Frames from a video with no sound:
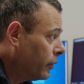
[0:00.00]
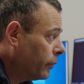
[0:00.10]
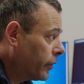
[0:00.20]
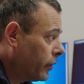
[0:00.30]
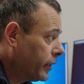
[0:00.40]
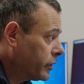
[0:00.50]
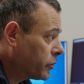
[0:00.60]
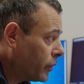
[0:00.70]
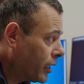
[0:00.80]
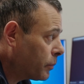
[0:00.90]
with only
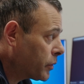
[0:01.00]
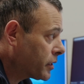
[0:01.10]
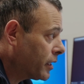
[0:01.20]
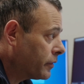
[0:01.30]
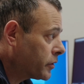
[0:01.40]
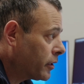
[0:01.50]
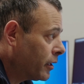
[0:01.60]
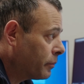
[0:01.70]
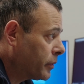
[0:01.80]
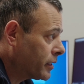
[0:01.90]
20% of
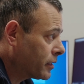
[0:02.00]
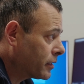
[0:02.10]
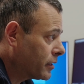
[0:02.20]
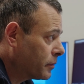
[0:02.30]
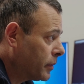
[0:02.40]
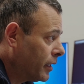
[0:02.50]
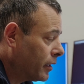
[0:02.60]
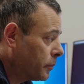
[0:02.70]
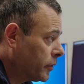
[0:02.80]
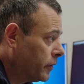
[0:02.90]
startup businesses being
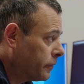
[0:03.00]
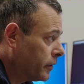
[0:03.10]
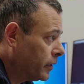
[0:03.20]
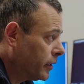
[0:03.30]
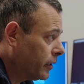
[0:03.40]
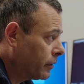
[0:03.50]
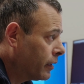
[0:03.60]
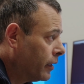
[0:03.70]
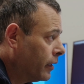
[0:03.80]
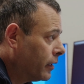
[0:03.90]
approved for a loan
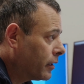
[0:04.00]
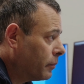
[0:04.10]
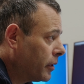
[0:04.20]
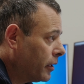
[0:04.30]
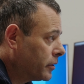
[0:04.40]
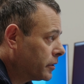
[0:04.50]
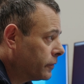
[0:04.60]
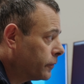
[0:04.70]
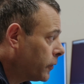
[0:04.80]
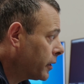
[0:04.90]
compared to
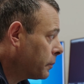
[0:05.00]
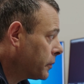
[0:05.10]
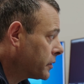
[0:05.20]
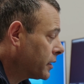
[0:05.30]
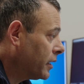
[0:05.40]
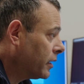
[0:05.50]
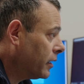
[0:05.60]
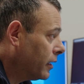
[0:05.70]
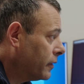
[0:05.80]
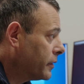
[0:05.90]
40%
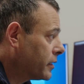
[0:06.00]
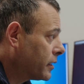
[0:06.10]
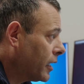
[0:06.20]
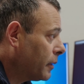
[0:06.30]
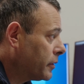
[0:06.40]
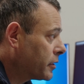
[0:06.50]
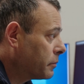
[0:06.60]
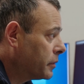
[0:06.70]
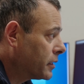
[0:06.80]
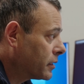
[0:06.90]
of established
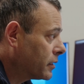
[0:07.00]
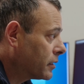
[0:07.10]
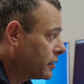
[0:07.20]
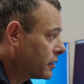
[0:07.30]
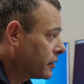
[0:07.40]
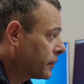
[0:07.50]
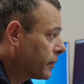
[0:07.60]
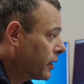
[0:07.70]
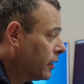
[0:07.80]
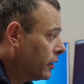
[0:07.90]
businesses.
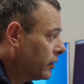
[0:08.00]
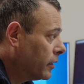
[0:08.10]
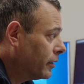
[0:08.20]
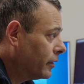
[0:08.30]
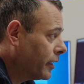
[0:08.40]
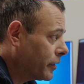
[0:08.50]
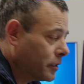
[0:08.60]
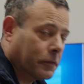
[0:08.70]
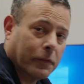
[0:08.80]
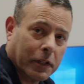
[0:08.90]
Now,
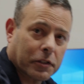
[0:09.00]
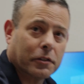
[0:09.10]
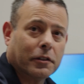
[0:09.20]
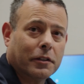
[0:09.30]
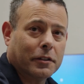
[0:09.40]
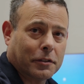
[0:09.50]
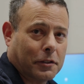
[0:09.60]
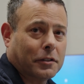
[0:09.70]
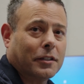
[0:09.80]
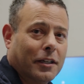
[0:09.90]
this fictional
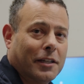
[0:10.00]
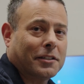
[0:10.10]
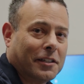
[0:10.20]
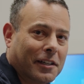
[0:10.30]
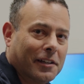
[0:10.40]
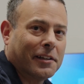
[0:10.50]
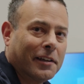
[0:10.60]
association